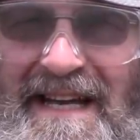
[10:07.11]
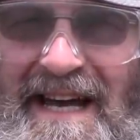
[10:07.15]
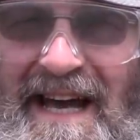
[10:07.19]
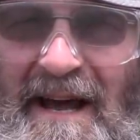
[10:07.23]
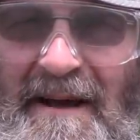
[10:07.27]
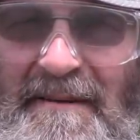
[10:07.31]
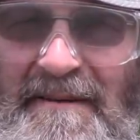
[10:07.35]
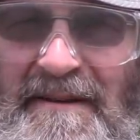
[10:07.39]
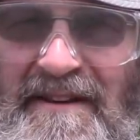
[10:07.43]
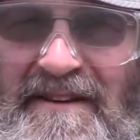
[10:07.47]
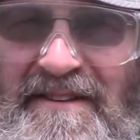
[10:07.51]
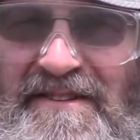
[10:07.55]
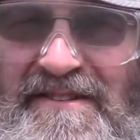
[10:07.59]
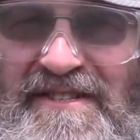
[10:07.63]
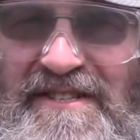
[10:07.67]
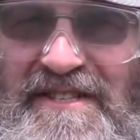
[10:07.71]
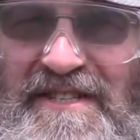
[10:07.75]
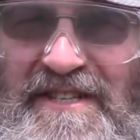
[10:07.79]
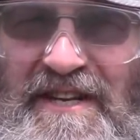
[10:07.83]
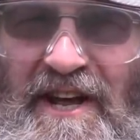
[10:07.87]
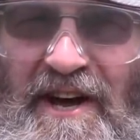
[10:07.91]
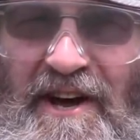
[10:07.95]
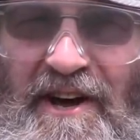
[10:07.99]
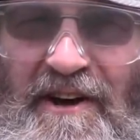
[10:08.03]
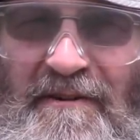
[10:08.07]
I'm going to
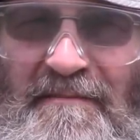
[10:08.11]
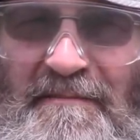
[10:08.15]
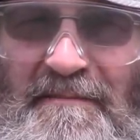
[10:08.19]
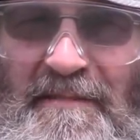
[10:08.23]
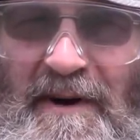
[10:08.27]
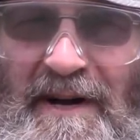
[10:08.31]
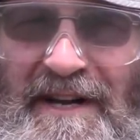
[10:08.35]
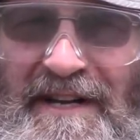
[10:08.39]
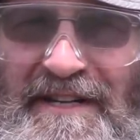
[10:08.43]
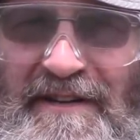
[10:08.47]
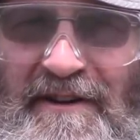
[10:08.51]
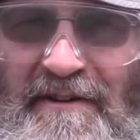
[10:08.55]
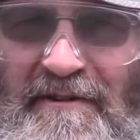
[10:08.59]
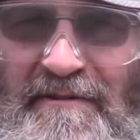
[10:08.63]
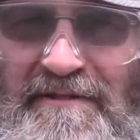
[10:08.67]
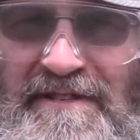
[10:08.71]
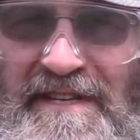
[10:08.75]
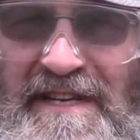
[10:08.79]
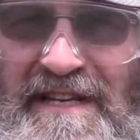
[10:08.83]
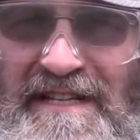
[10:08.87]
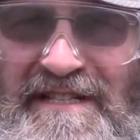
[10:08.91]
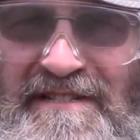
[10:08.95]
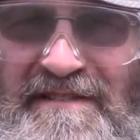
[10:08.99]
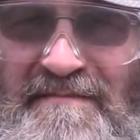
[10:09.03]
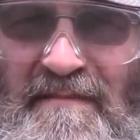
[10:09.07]
start by
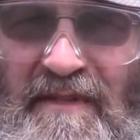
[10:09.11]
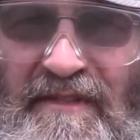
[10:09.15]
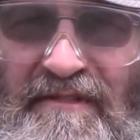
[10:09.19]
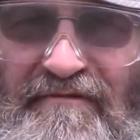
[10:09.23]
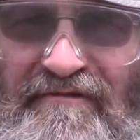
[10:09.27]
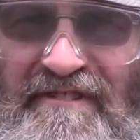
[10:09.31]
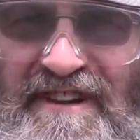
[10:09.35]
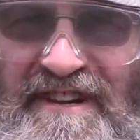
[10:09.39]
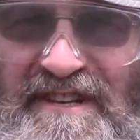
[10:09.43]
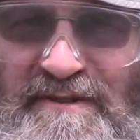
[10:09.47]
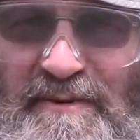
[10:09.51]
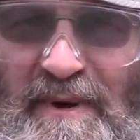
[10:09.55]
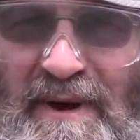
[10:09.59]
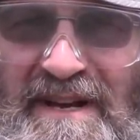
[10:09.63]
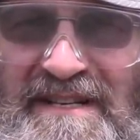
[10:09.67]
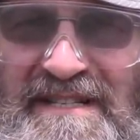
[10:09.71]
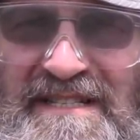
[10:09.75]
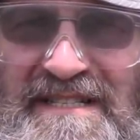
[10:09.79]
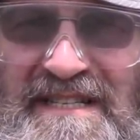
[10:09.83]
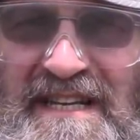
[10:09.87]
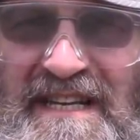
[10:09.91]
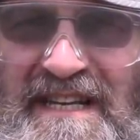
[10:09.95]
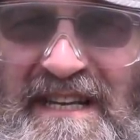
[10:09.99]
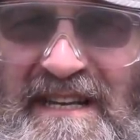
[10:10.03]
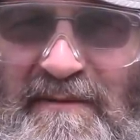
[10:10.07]
using some
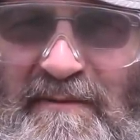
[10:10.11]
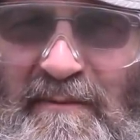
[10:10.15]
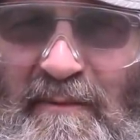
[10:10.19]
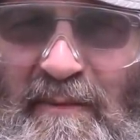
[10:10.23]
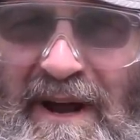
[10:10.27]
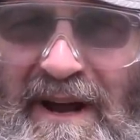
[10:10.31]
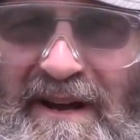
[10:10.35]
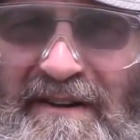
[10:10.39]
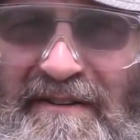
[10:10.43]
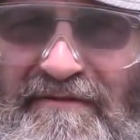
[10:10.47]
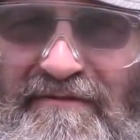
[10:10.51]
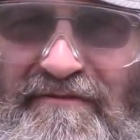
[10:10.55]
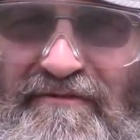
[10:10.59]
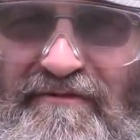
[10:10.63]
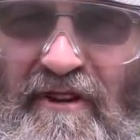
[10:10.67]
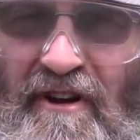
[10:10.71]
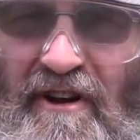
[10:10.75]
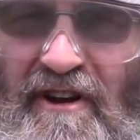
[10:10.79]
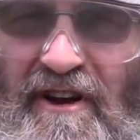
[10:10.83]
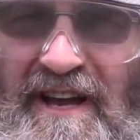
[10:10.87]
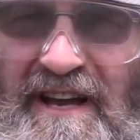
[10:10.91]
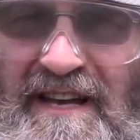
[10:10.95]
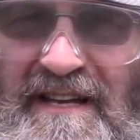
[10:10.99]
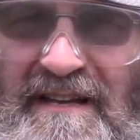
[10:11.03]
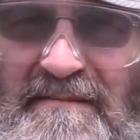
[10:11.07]
320 wet and
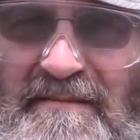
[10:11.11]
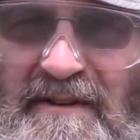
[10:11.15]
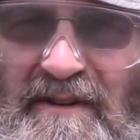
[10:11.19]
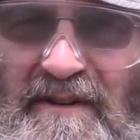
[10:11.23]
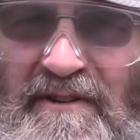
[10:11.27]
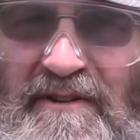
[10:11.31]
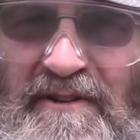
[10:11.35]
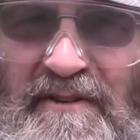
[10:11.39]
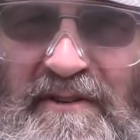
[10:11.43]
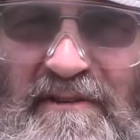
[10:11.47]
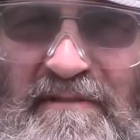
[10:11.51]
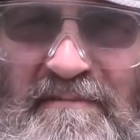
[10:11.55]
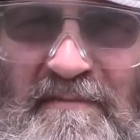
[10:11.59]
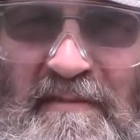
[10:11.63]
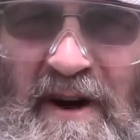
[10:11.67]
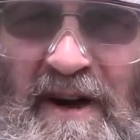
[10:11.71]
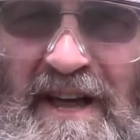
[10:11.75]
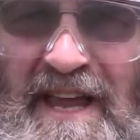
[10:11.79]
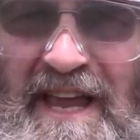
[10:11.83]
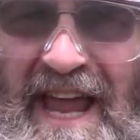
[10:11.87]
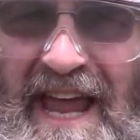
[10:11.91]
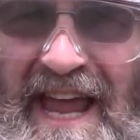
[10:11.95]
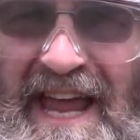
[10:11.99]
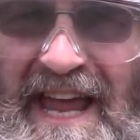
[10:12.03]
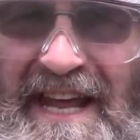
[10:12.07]
dry. I'm going to do it by
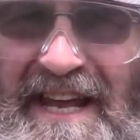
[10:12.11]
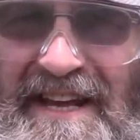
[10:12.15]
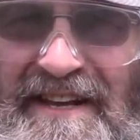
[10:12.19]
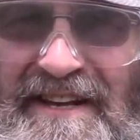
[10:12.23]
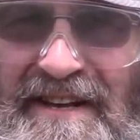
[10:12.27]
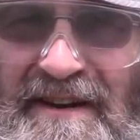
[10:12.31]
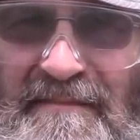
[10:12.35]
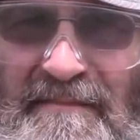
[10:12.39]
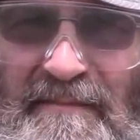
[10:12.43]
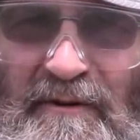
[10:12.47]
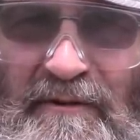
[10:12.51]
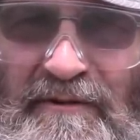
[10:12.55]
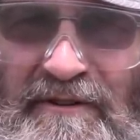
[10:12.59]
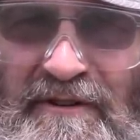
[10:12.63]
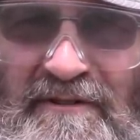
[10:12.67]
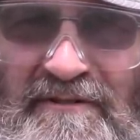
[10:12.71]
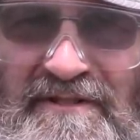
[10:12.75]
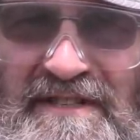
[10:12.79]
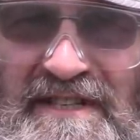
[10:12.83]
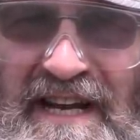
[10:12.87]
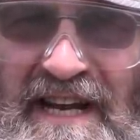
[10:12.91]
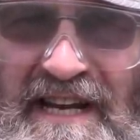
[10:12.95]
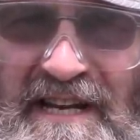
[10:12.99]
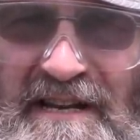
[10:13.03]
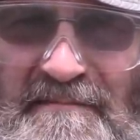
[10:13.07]
hand. I'm not
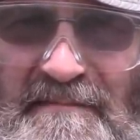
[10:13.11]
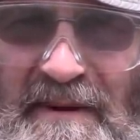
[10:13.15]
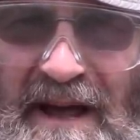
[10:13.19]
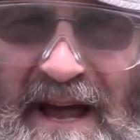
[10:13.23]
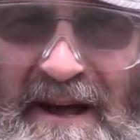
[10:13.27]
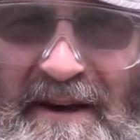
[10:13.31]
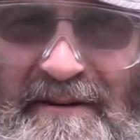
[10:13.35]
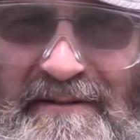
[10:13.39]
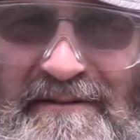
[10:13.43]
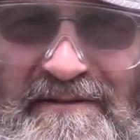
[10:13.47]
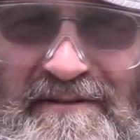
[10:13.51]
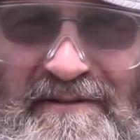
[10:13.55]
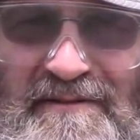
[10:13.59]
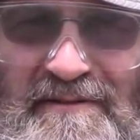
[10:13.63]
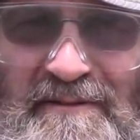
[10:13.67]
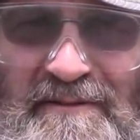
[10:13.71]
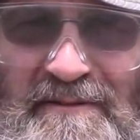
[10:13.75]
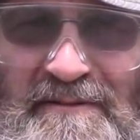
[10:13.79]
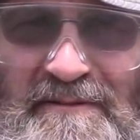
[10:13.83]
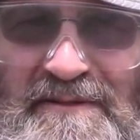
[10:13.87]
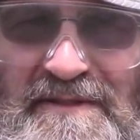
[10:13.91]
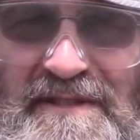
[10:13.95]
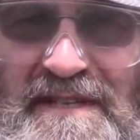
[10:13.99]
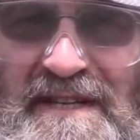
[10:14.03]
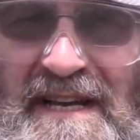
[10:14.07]
using any power
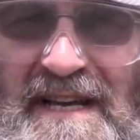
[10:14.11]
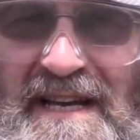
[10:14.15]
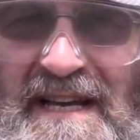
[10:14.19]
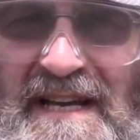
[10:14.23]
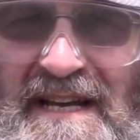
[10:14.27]
tools.